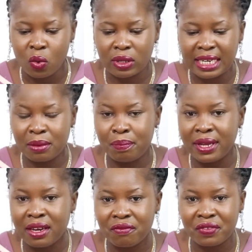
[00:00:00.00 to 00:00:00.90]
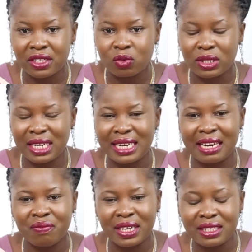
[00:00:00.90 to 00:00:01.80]
What are the benefits? What are the
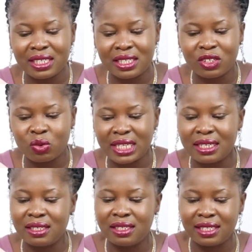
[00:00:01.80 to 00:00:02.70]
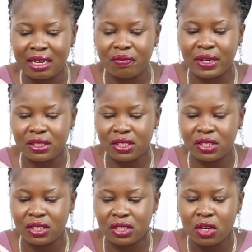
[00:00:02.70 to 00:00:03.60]
advantages? What are the
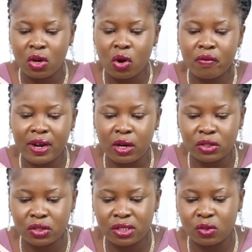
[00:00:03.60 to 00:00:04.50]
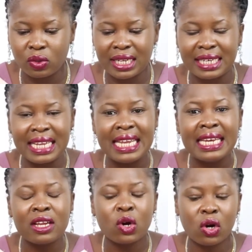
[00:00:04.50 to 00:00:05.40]
disadvantages of outsourcing? What are the
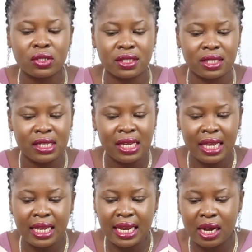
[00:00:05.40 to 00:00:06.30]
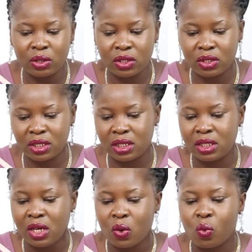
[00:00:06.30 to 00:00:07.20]
hidden costs in outsourcing?
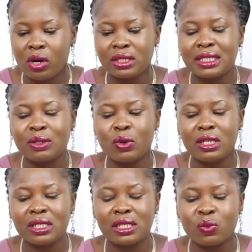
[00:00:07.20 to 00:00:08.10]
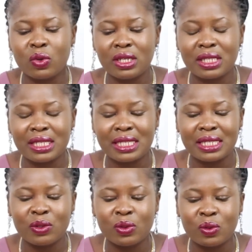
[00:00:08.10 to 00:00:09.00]
What
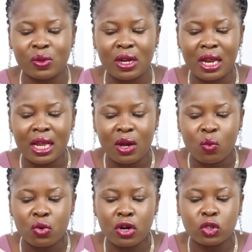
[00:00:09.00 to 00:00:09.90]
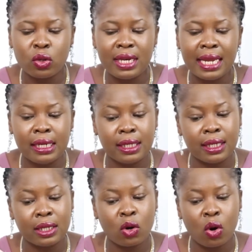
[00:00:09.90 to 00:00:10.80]
we would also learn
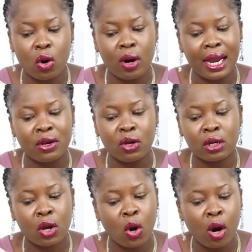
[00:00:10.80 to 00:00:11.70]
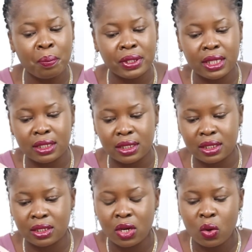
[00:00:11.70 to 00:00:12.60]
the core and
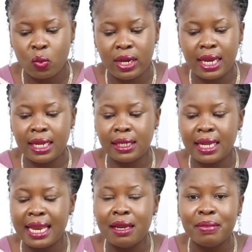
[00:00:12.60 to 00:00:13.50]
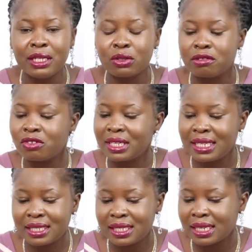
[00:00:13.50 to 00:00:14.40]
non-competencies. We learn element of
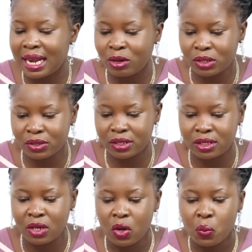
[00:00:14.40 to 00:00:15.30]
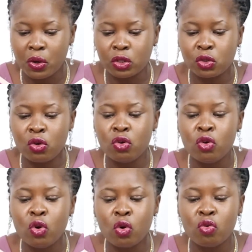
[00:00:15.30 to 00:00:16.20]
strategic outsourcing. We also
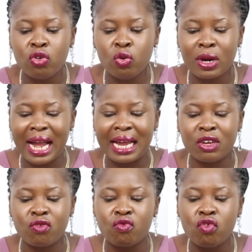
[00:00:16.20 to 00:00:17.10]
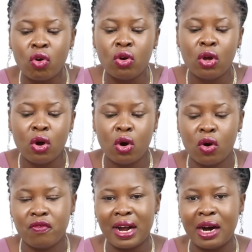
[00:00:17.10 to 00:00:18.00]
look at the role
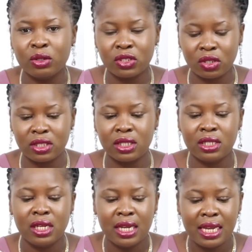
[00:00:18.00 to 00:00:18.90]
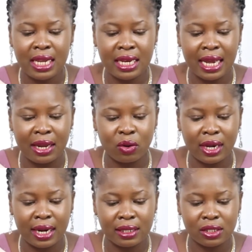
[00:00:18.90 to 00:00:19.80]
of outsourcing in an
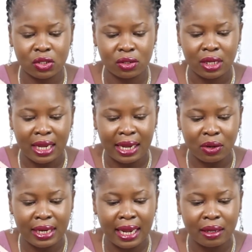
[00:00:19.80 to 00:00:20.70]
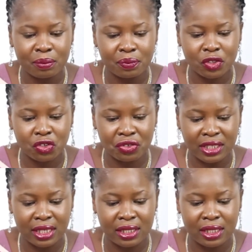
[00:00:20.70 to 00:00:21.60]
organization. Another
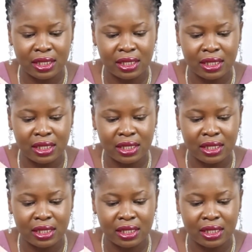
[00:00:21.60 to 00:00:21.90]
strategy